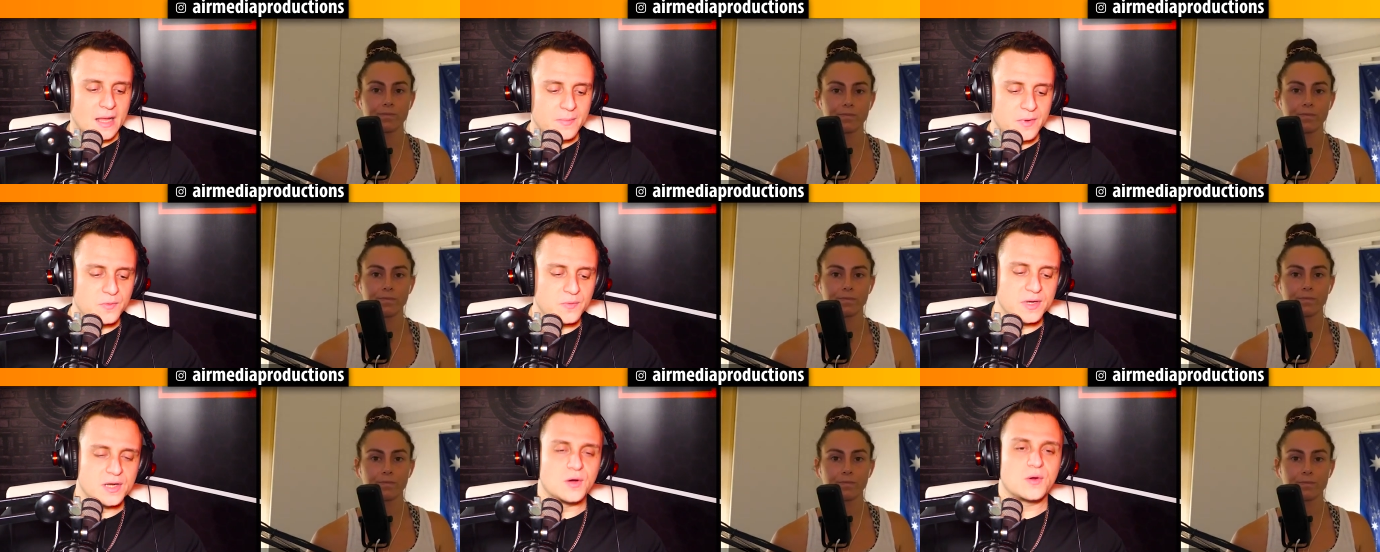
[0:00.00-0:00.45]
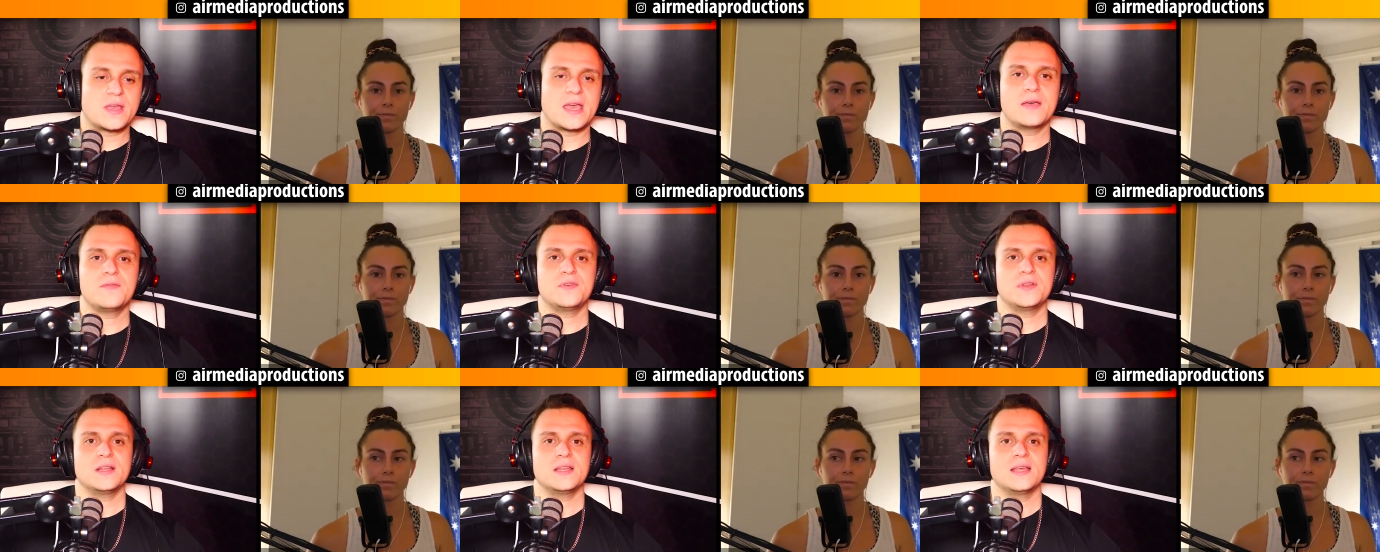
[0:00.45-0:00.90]
Speaker 1: I mean, we know
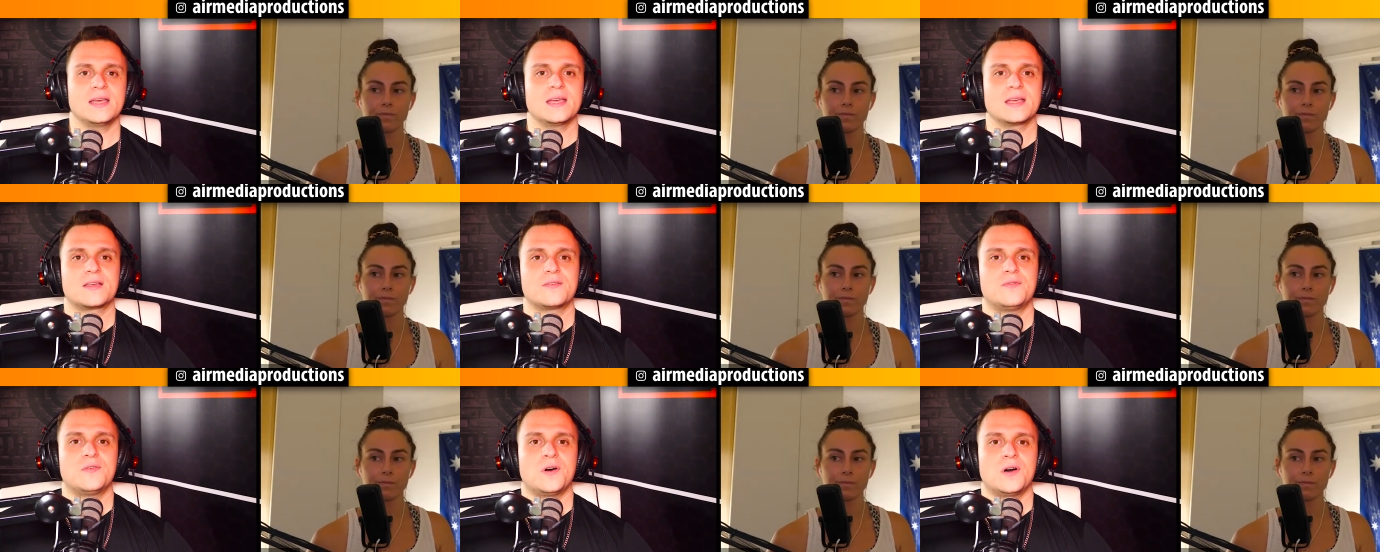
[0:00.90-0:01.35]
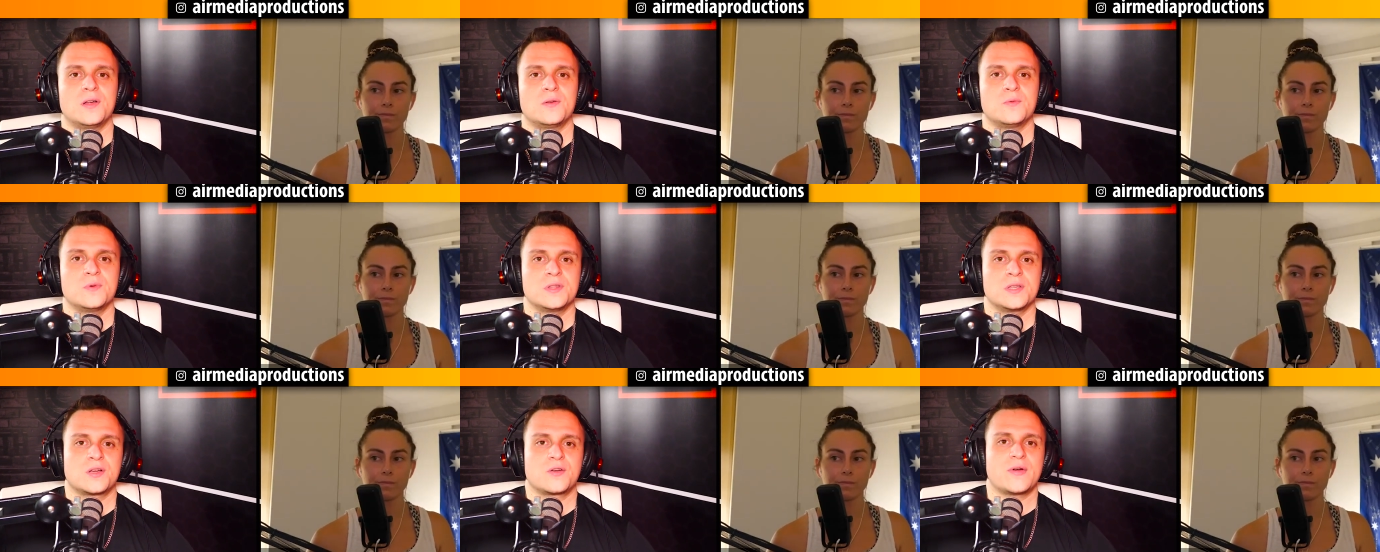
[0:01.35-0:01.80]
Kevin like
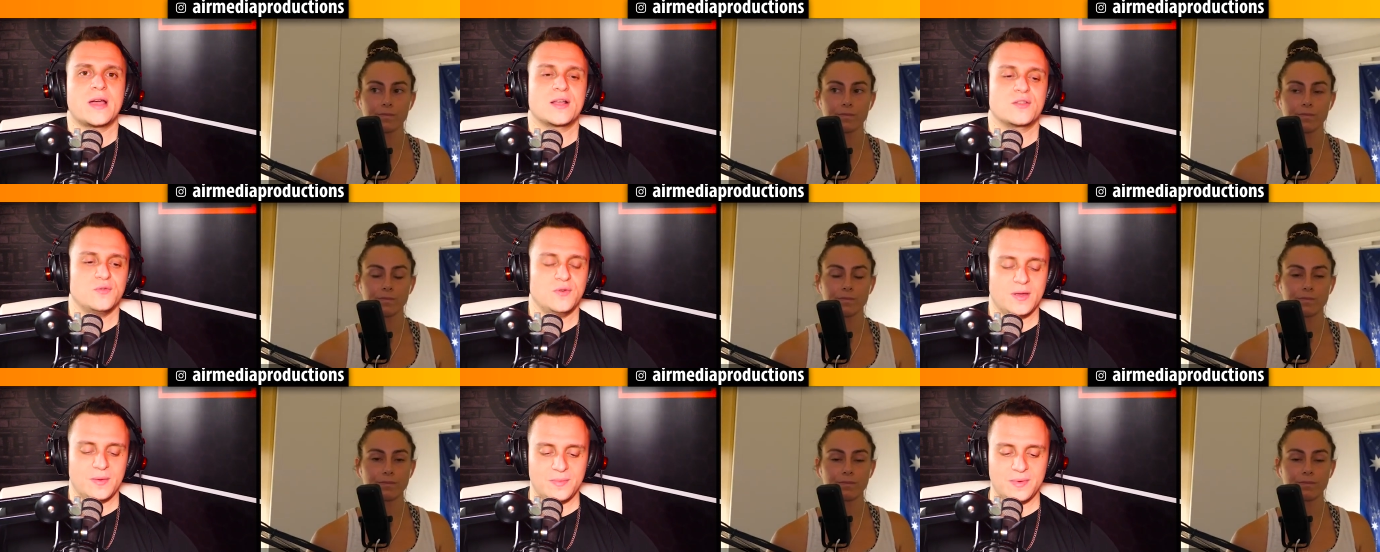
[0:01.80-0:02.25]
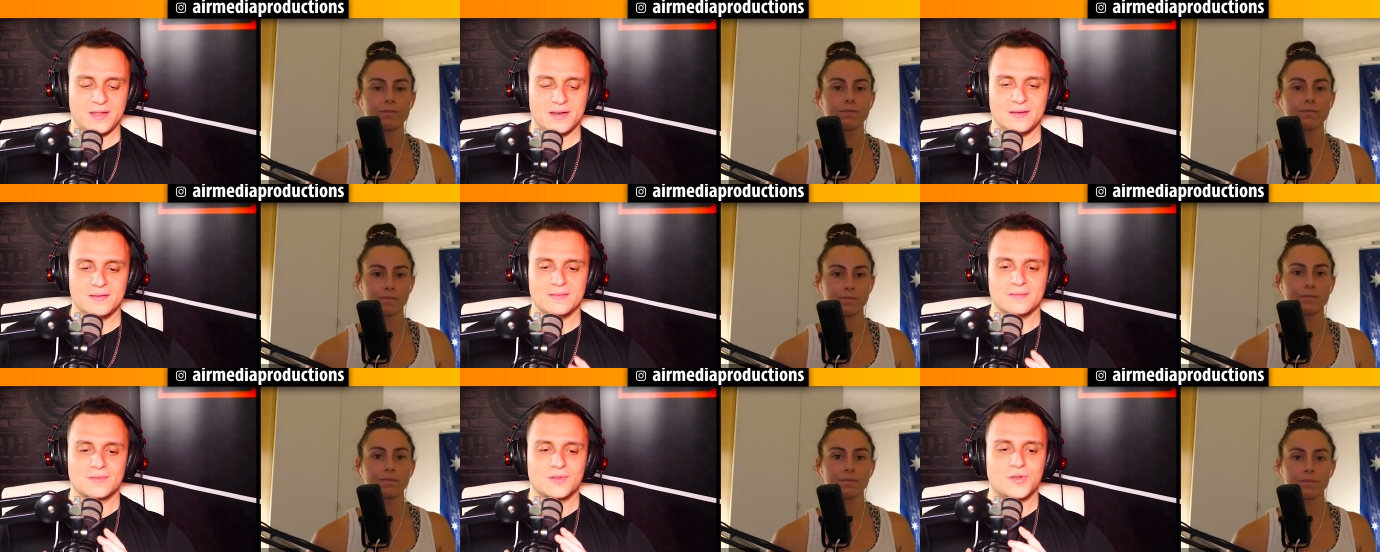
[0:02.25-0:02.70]
fought with a cracked rib
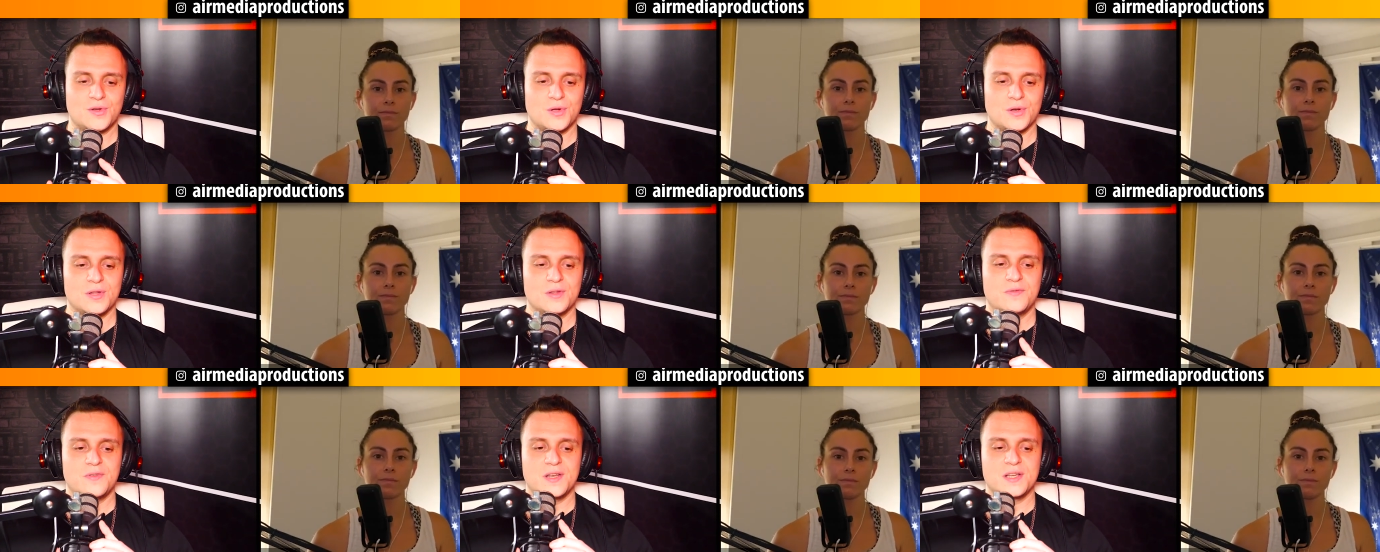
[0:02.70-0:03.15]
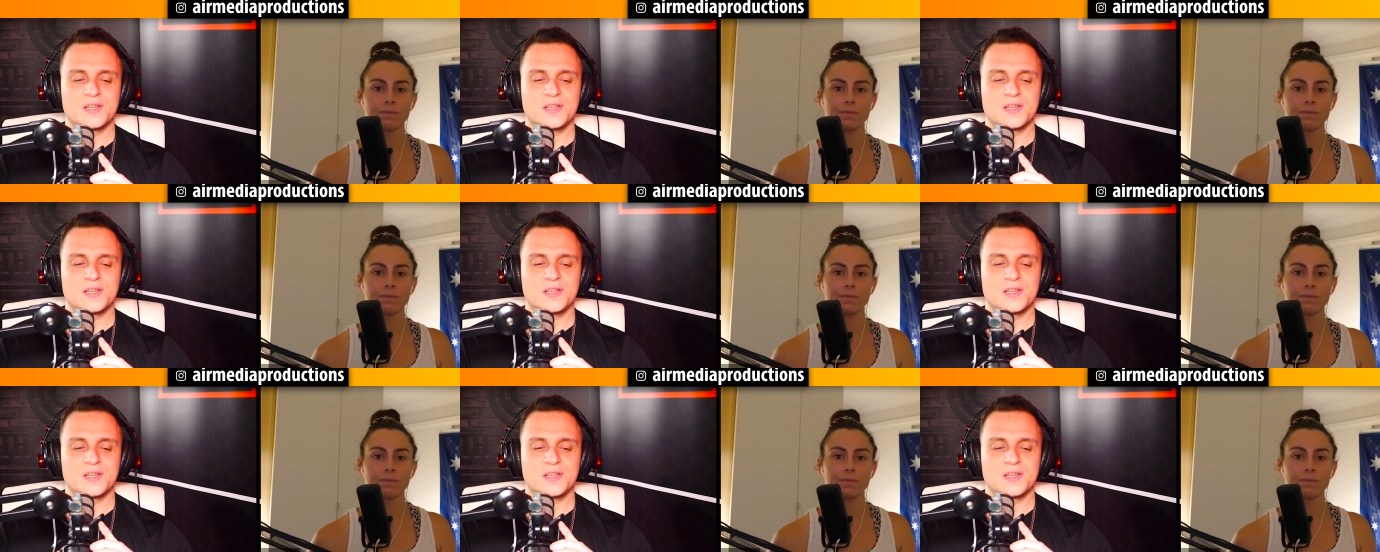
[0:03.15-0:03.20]
and couldn't